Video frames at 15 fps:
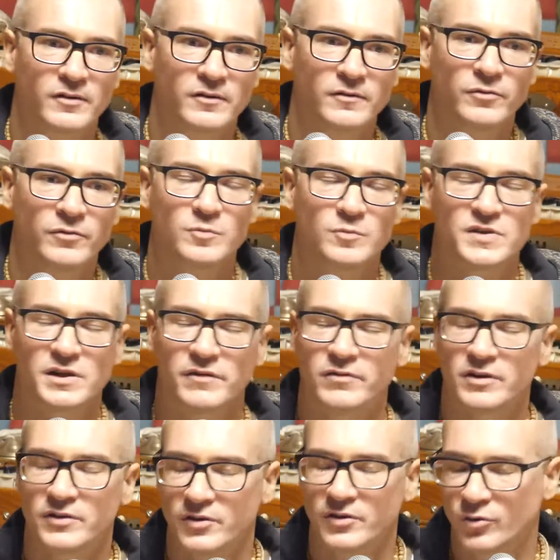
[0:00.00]
from
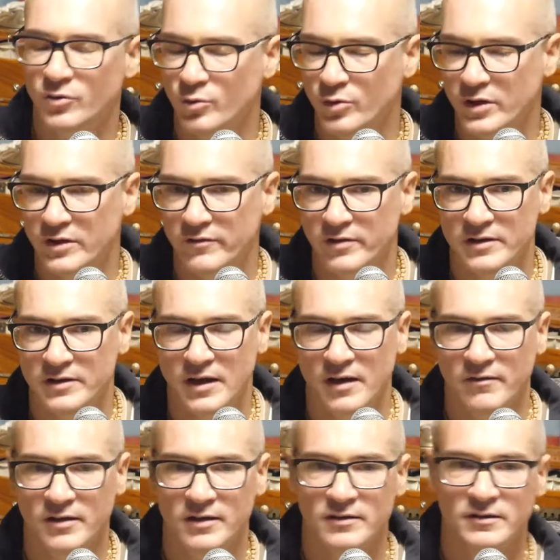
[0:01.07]
72 in
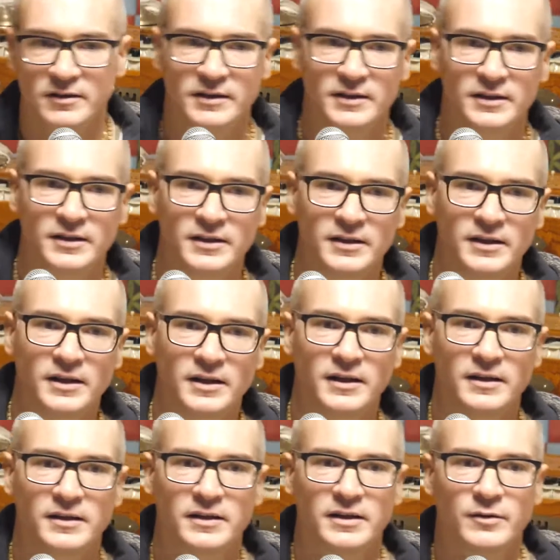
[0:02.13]
Vrindavan,
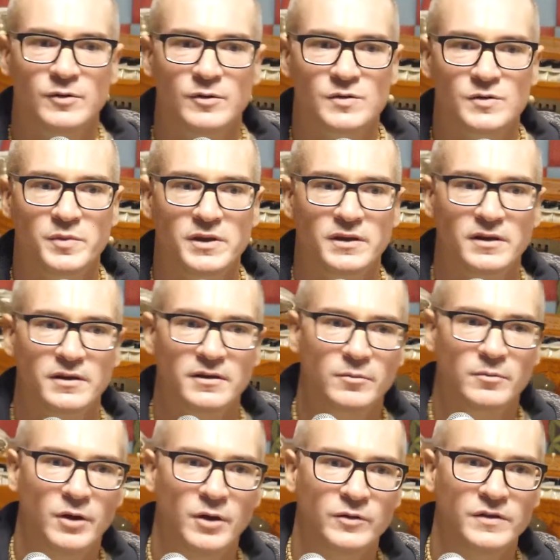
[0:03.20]
and he was speaking
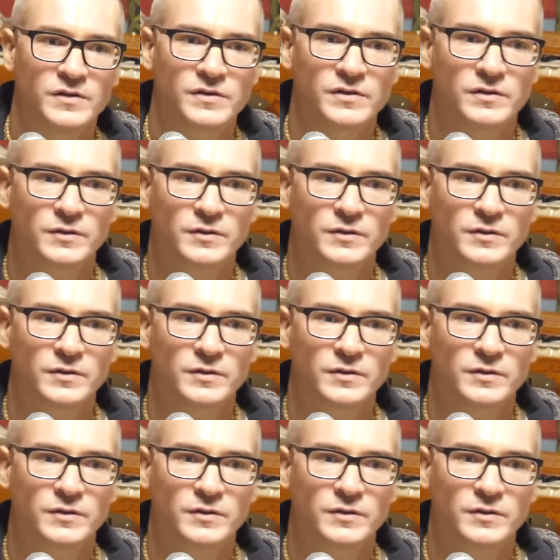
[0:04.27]
about this,